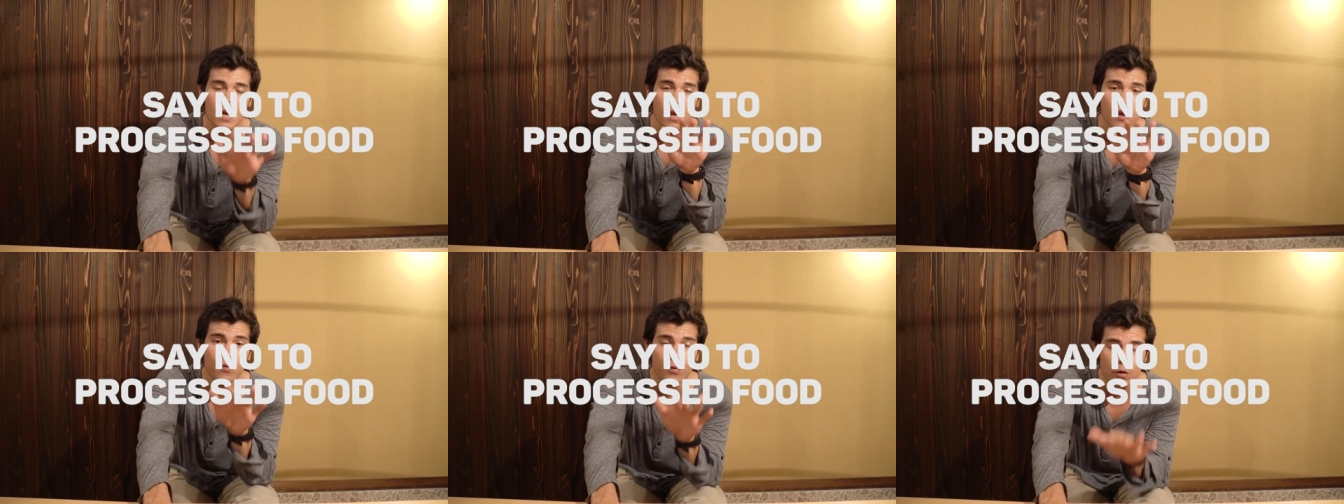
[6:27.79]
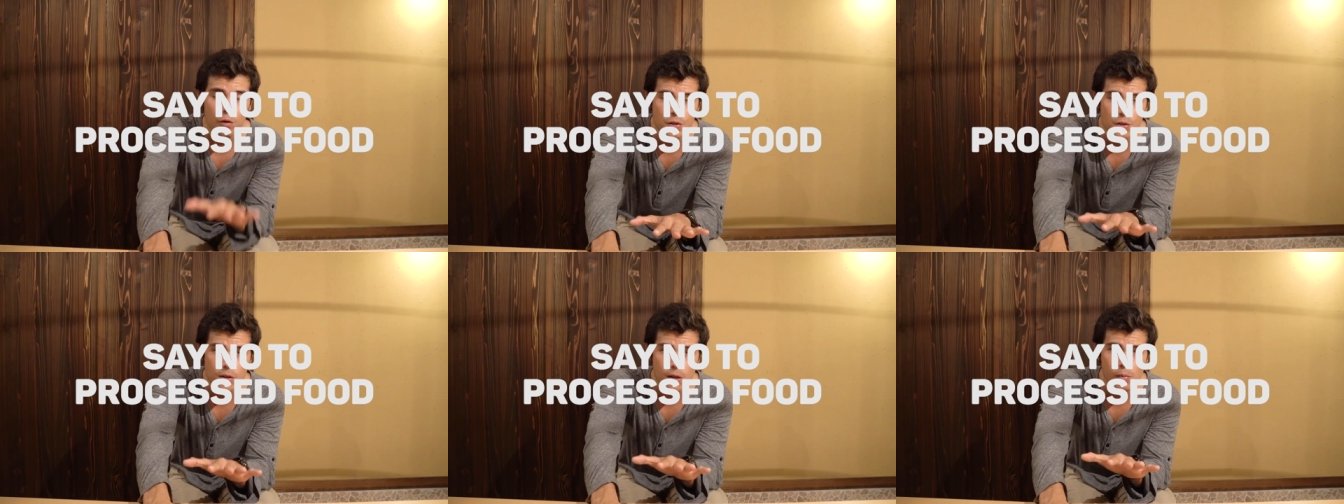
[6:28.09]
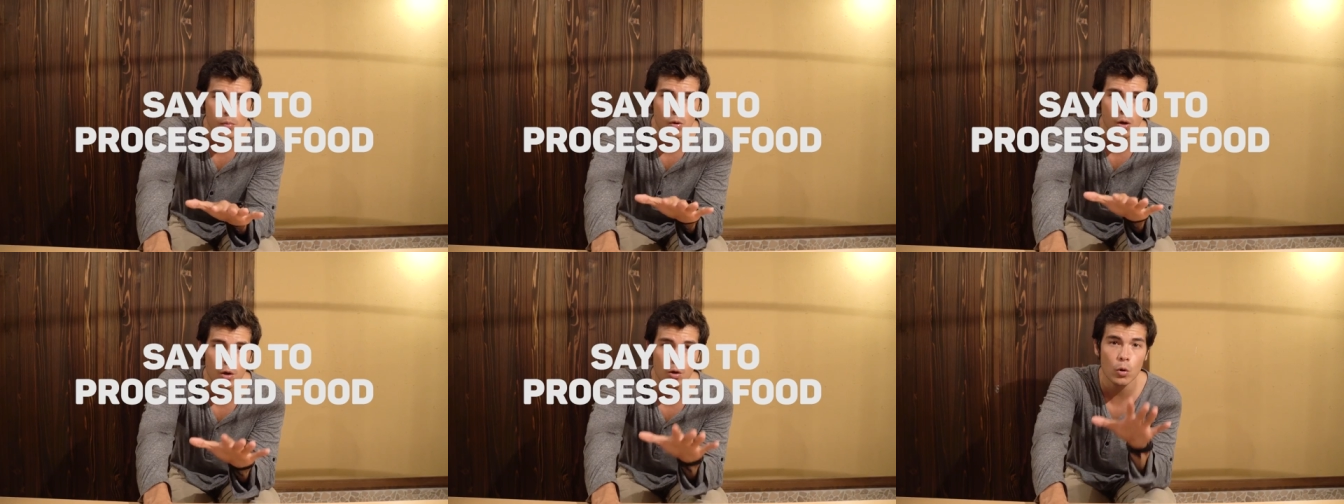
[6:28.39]
If you're
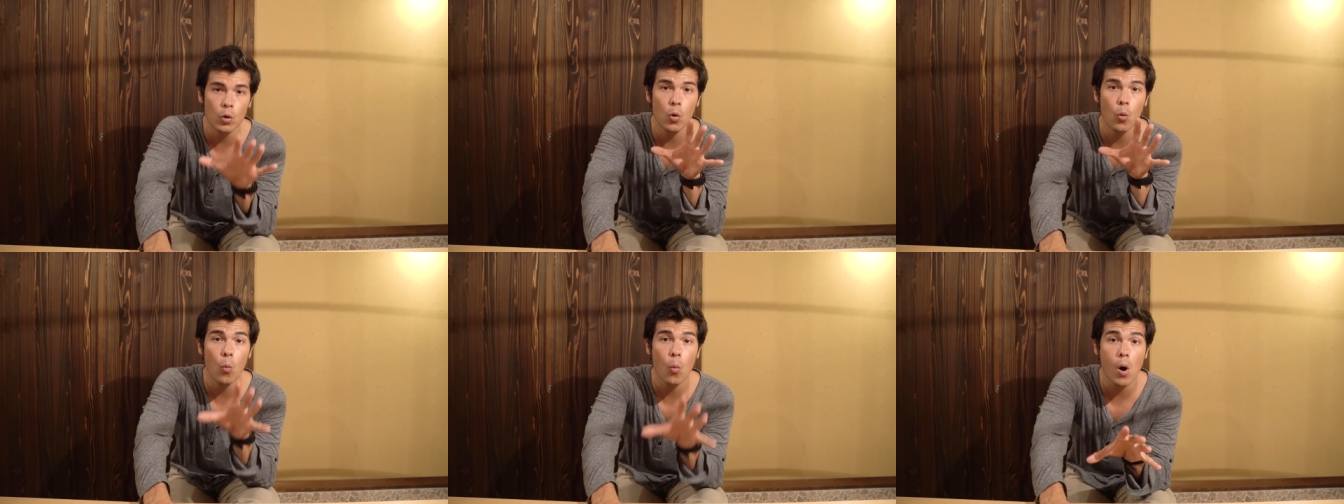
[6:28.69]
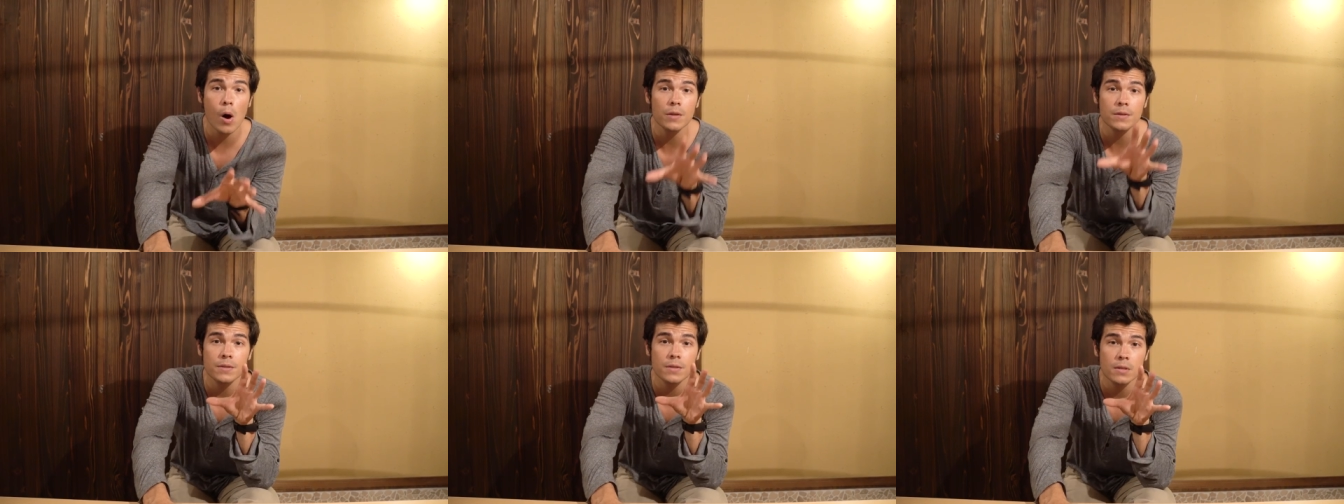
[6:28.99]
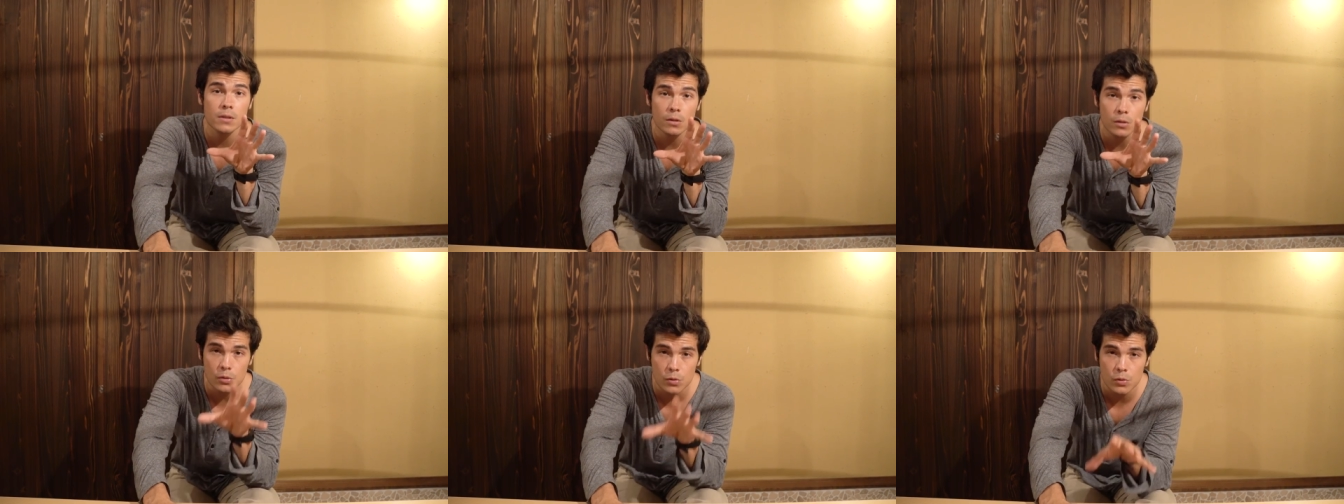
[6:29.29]
someone who wants
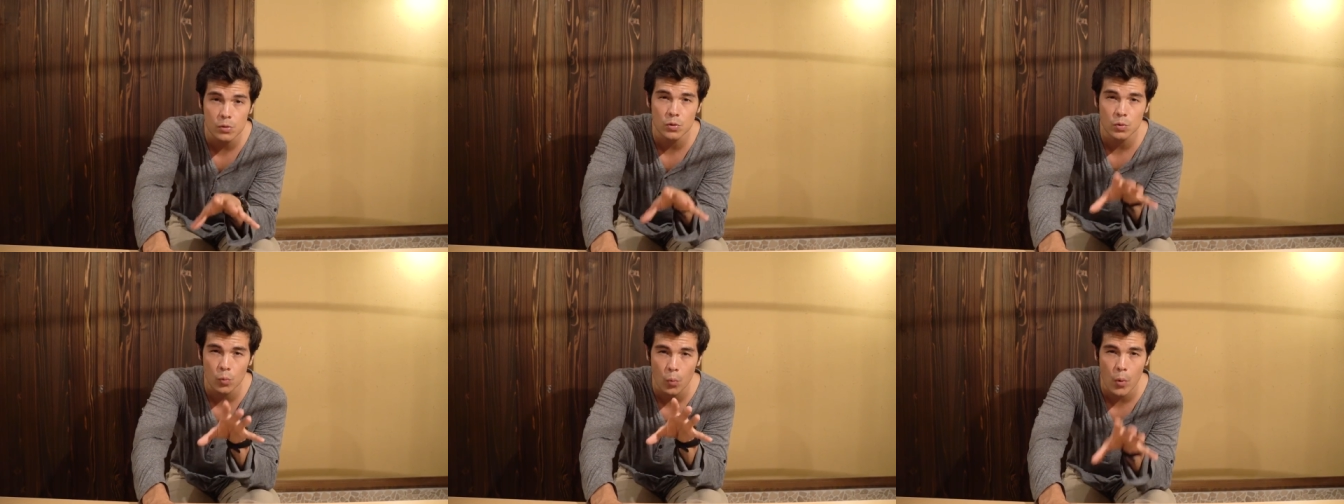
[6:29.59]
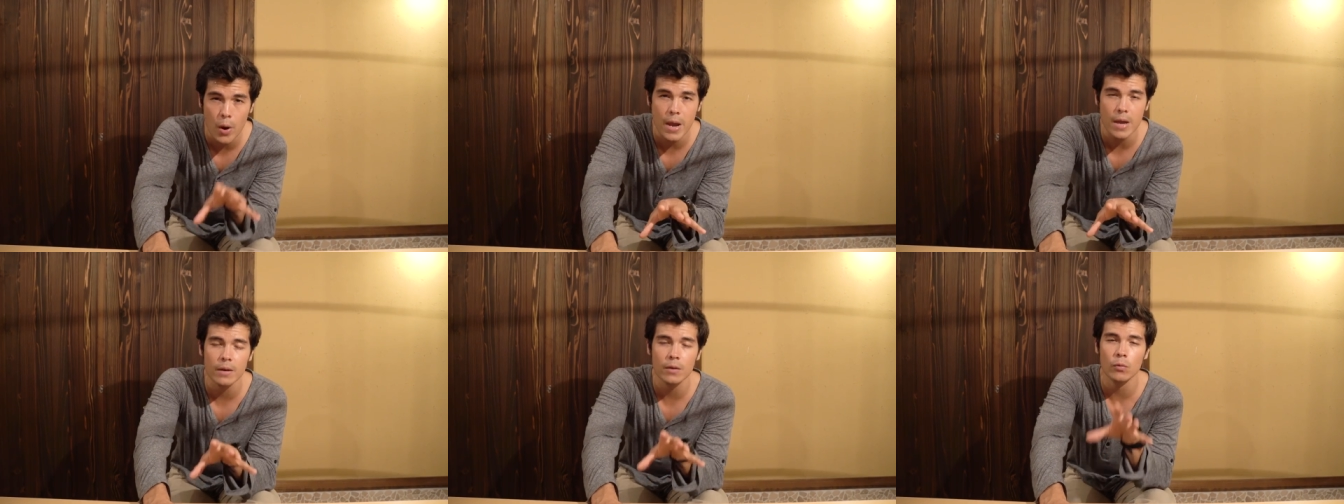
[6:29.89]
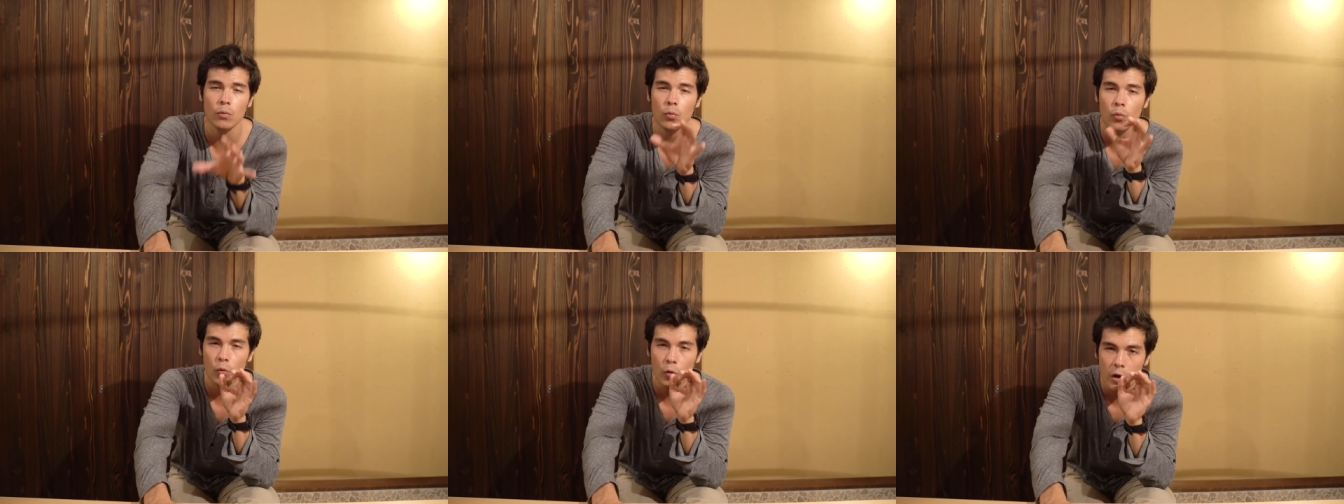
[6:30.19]
to lose
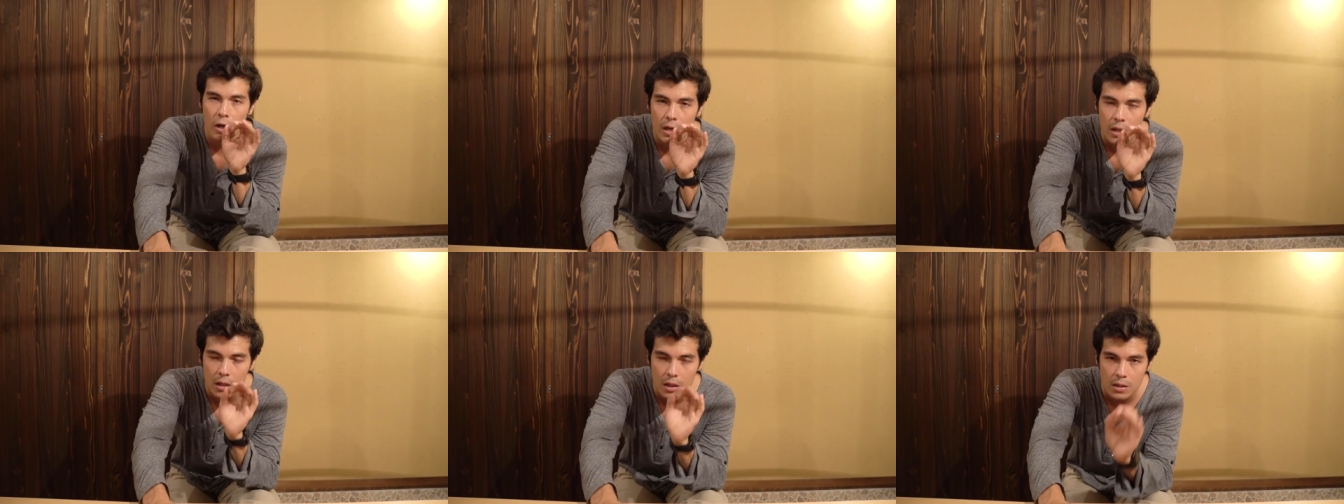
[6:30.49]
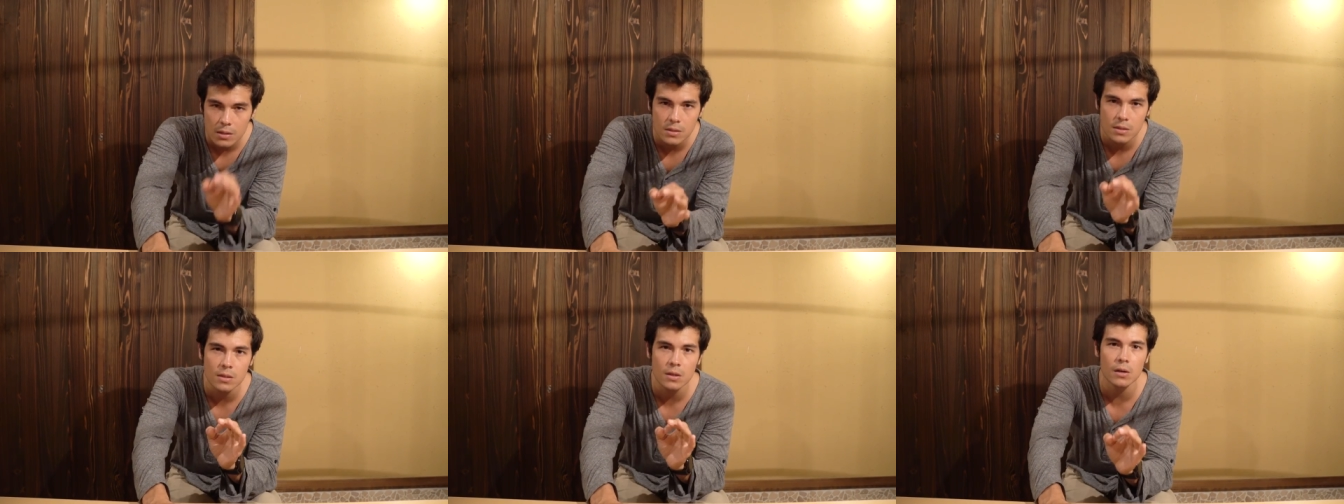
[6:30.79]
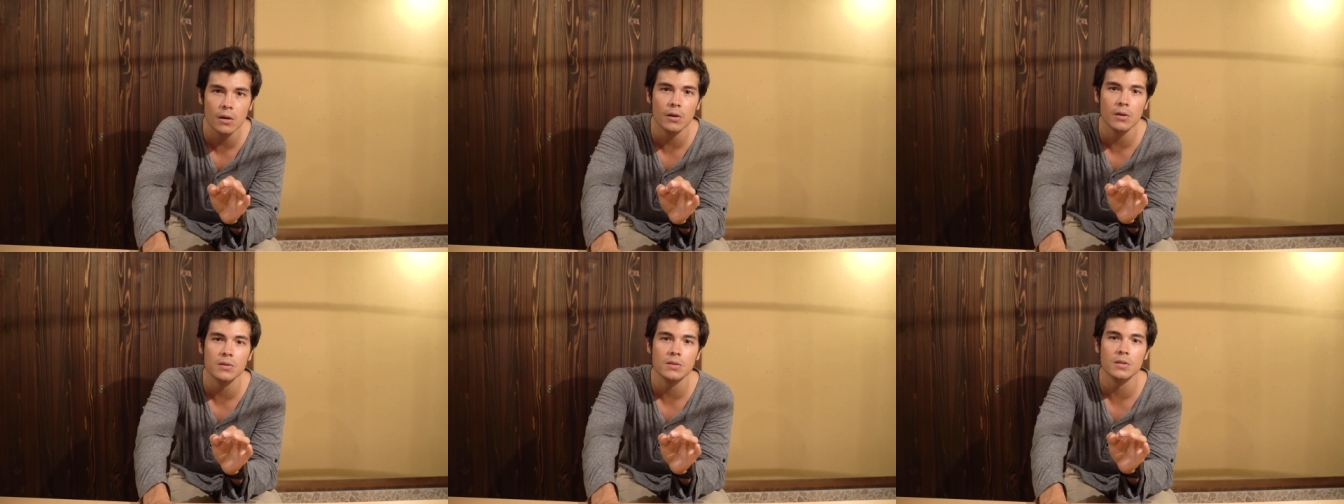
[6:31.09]
weight really
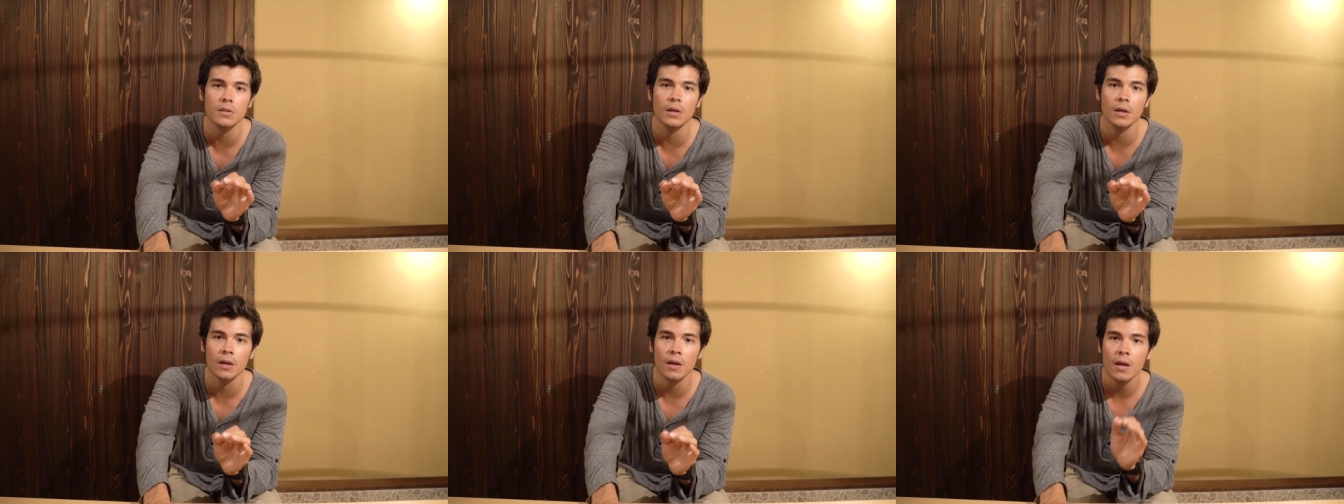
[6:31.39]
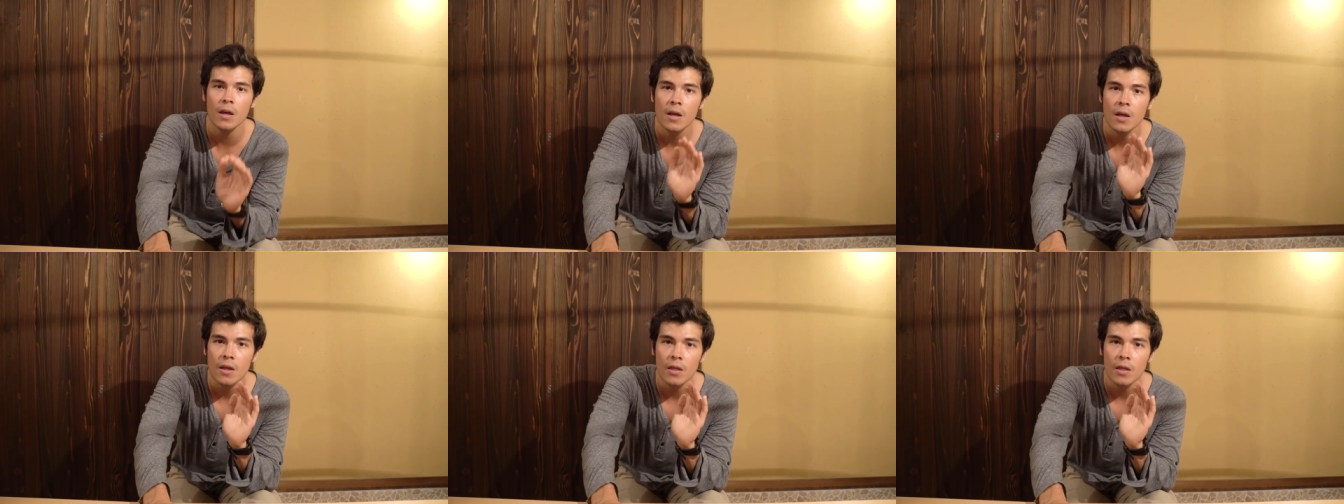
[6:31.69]
seriously,